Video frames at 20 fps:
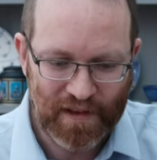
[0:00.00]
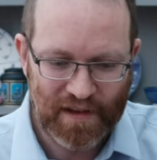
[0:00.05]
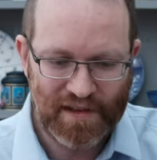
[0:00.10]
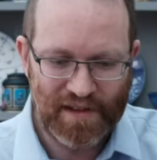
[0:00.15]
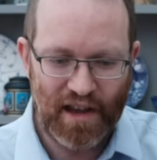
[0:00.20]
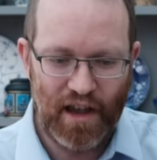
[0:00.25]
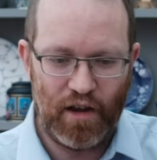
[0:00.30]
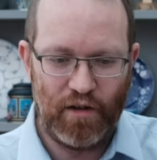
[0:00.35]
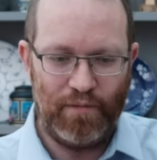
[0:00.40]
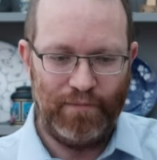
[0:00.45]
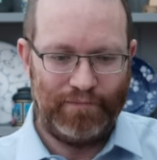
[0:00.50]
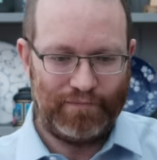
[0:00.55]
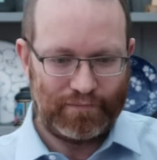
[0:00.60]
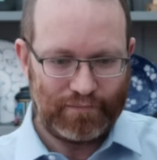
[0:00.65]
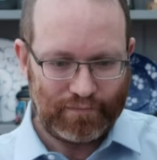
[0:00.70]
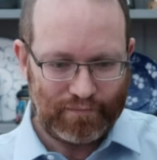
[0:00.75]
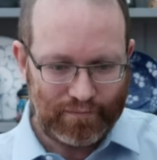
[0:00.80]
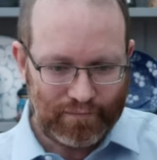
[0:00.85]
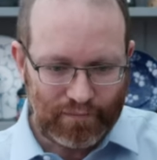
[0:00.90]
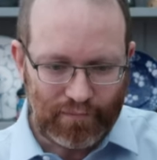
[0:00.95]
So
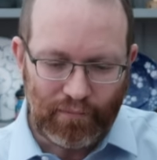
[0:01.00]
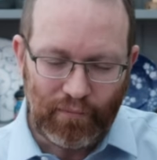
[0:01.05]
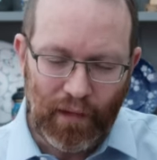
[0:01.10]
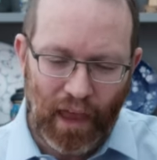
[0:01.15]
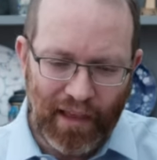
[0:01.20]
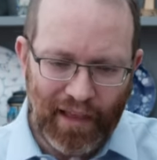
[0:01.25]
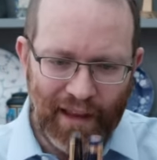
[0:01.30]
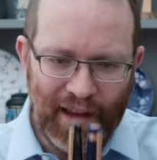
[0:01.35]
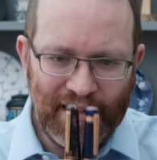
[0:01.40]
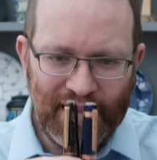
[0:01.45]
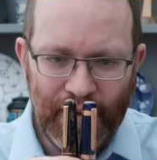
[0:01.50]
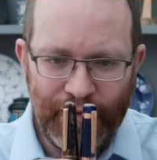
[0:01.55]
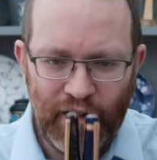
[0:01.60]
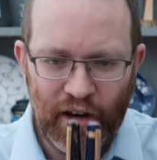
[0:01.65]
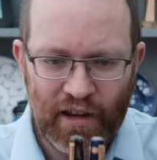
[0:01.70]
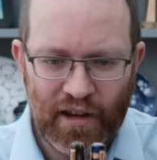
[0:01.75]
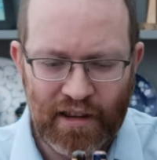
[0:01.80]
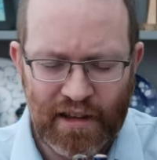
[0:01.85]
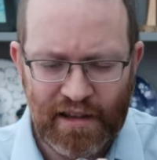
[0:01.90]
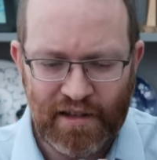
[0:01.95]
let's have a
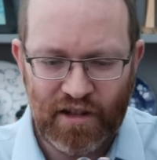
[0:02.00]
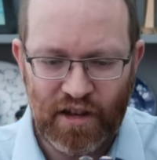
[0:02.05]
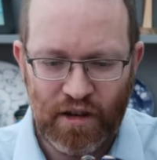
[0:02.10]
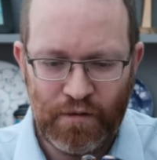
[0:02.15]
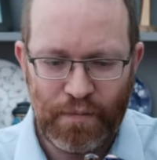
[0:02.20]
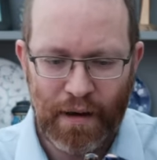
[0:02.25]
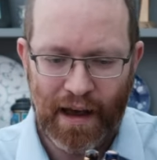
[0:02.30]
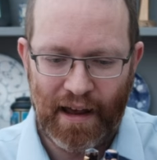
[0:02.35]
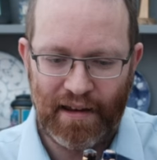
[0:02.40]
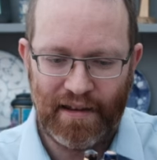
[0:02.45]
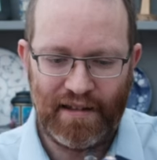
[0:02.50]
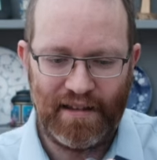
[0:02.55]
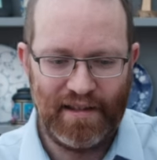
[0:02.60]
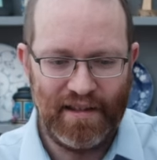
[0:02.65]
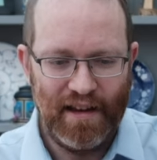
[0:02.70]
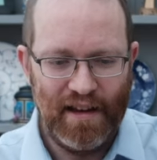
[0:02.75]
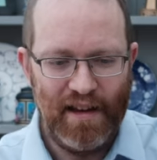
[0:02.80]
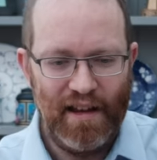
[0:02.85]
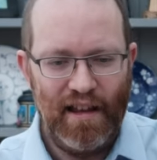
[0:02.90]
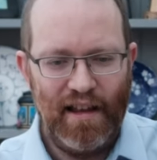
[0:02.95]
look at these two pens.
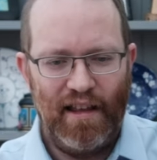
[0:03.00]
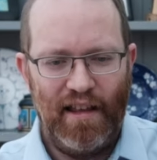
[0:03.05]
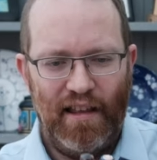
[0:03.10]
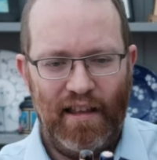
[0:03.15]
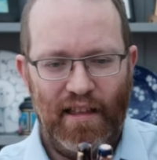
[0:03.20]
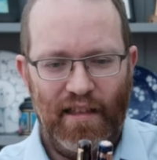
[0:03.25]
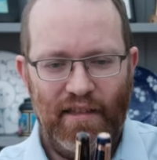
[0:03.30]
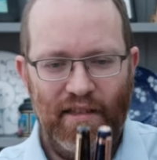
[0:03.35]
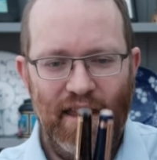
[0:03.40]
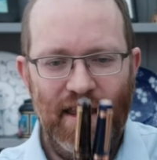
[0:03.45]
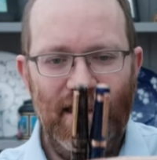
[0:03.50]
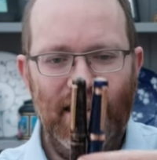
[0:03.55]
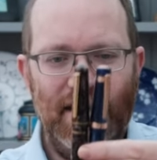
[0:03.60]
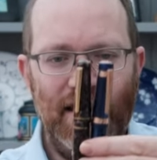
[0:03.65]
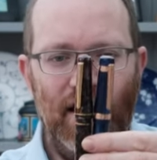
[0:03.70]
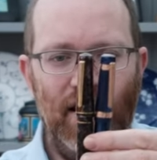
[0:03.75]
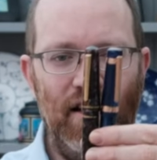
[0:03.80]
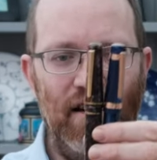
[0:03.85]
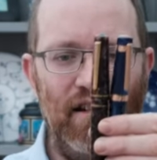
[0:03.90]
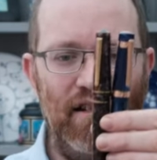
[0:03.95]
These
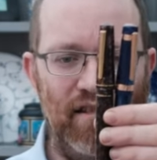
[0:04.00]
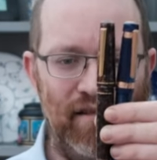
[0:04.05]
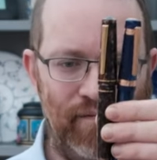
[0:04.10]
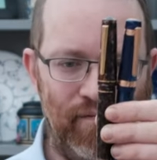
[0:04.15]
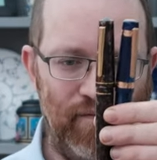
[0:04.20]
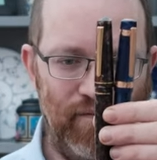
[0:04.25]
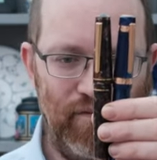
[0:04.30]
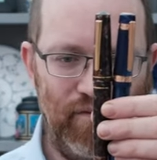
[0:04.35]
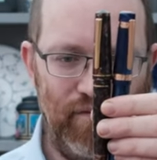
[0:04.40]
are